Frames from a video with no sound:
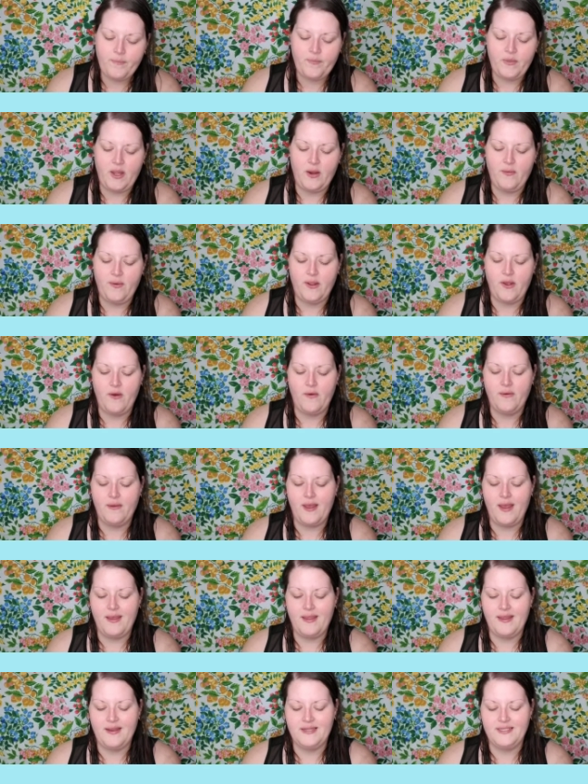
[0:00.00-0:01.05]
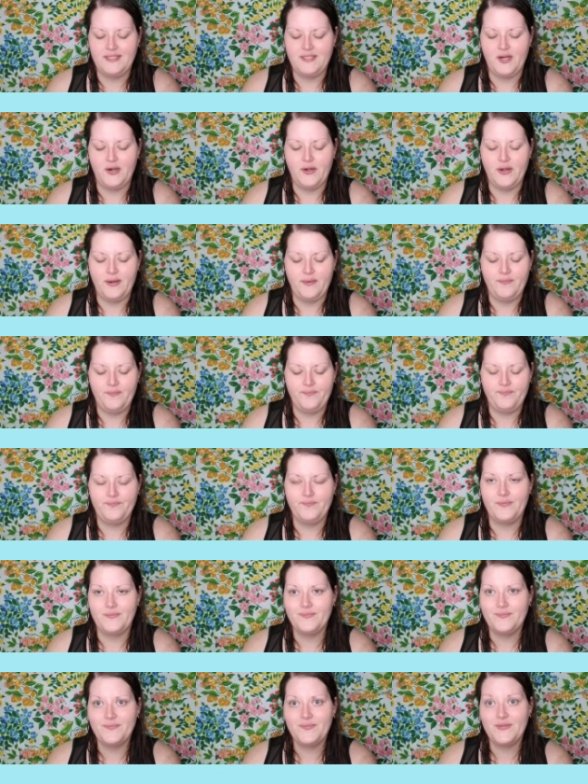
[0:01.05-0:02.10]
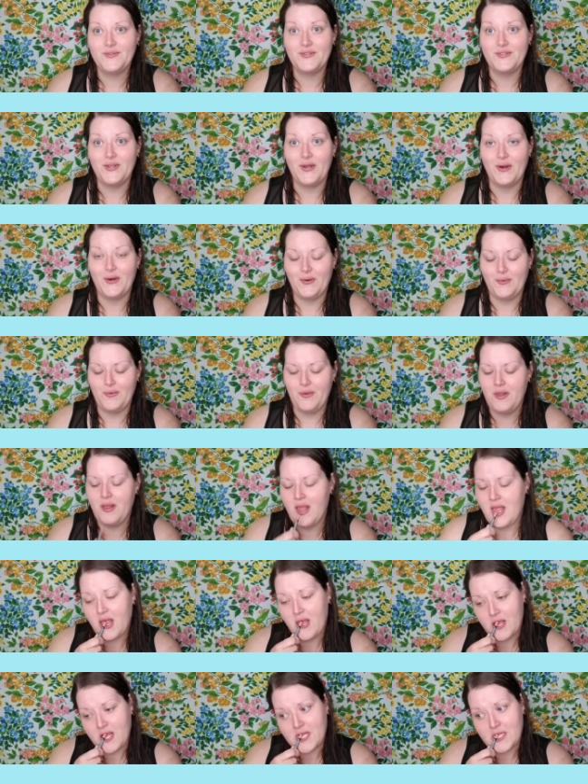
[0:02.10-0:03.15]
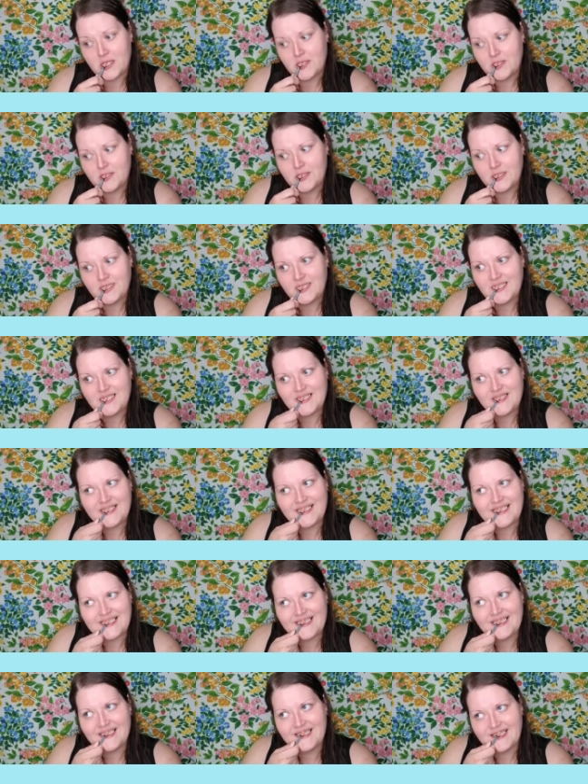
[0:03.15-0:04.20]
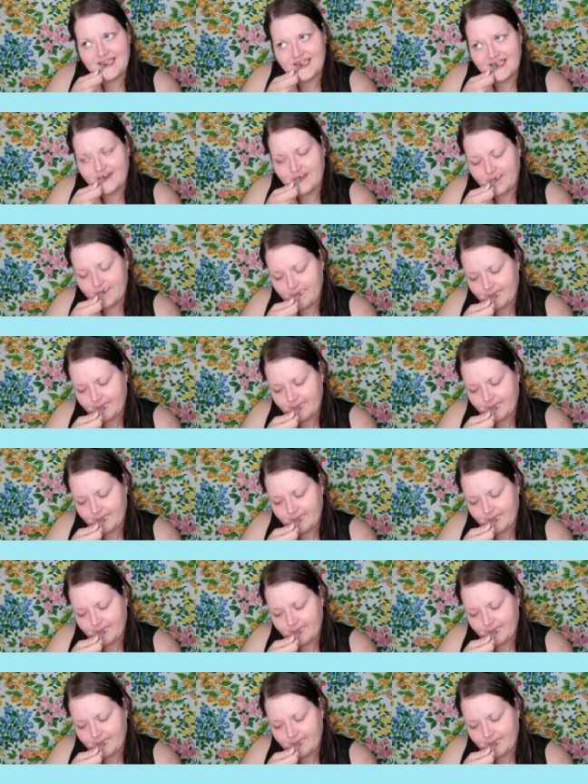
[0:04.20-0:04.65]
There we go. Gotta get it started. So, so elegant.